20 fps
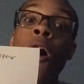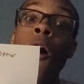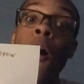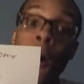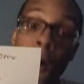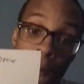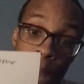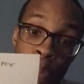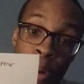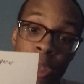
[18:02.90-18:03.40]

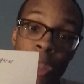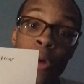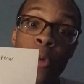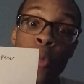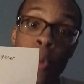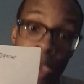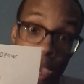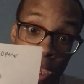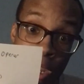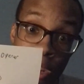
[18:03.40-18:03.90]
opening
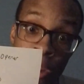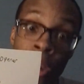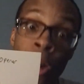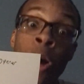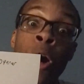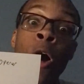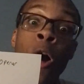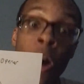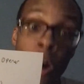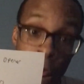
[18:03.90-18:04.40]
win
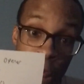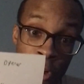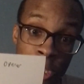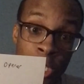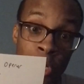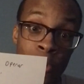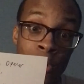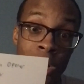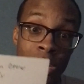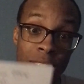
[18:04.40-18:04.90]
over
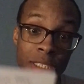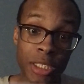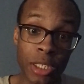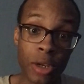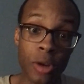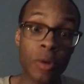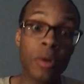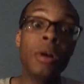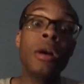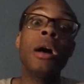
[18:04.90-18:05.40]

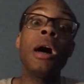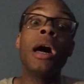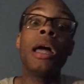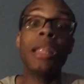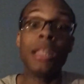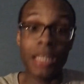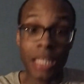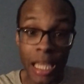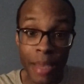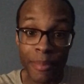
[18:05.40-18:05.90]
Toronto.
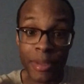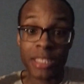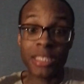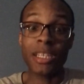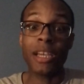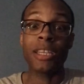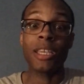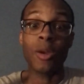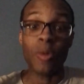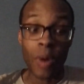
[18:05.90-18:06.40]
Let me tell
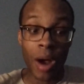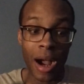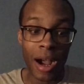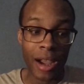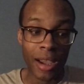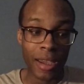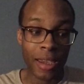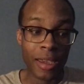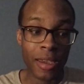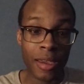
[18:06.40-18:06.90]
you
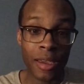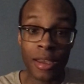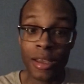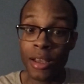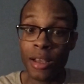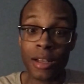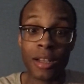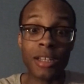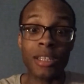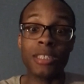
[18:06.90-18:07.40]
why.
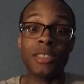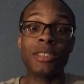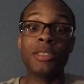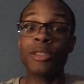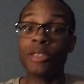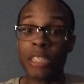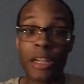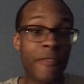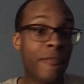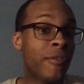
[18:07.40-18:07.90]
Because it was
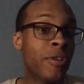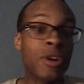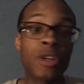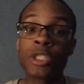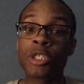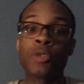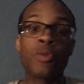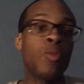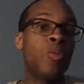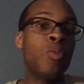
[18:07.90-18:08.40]
our
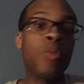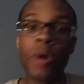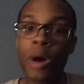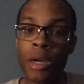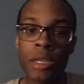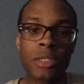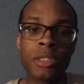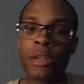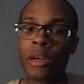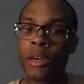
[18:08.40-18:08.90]
first
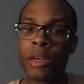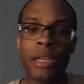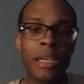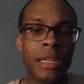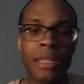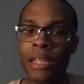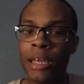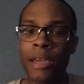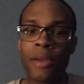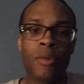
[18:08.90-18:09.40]
1-start in
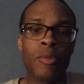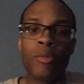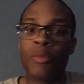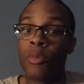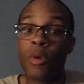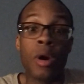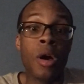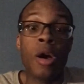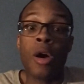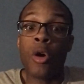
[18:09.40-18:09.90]
like,
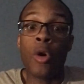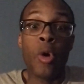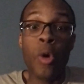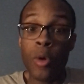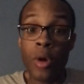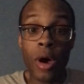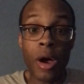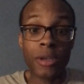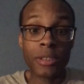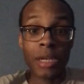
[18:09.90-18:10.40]
who
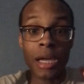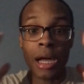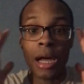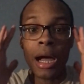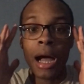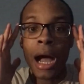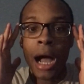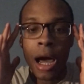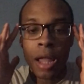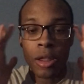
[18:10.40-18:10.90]
knows
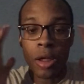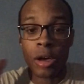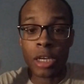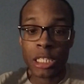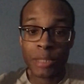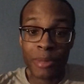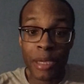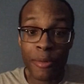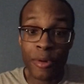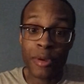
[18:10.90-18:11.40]
how long it's
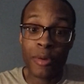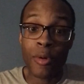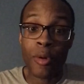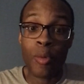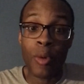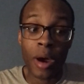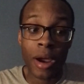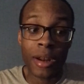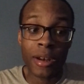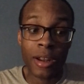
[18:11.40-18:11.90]
been we were
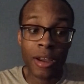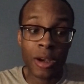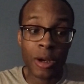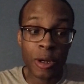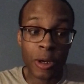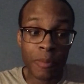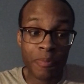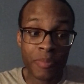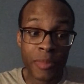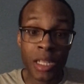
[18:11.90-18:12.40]

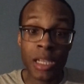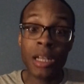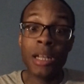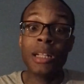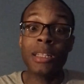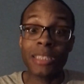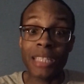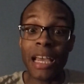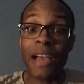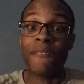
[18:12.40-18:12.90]
1-0.
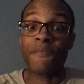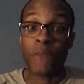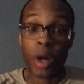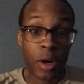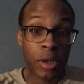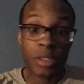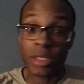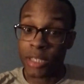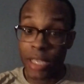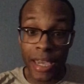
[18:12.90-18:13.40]
That
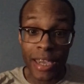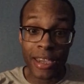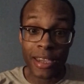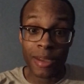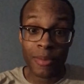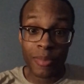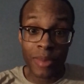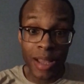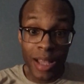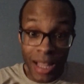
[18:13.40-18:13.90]
first
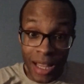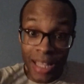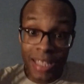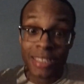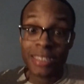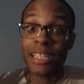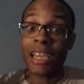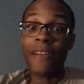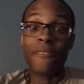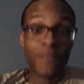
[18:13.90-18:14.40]
game,
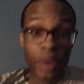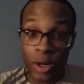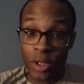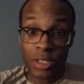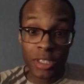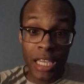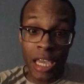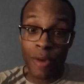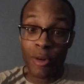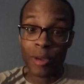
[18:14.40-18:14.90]
one of
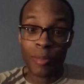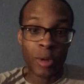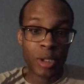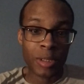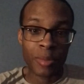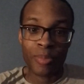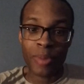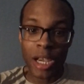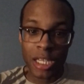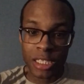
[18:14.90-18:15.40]
the most
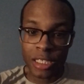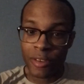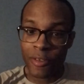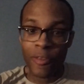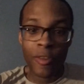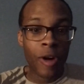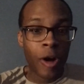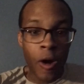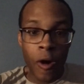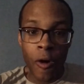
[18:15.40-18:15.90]
impressive
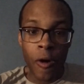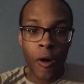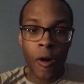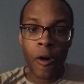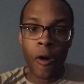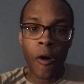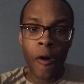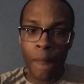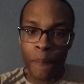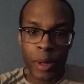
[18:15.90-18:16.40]

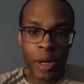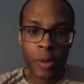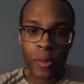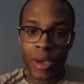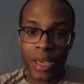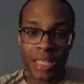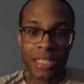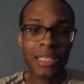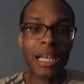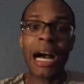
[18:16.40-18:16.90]
opening
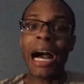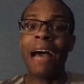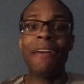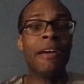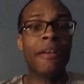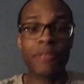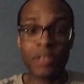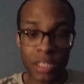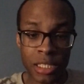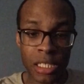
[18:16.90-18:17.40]
wins I've
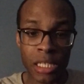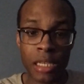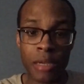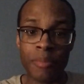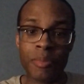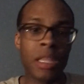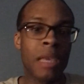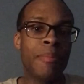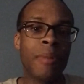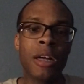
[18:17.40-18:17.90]
ever seen
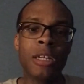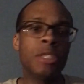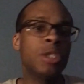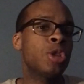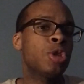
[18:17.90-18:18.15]
in my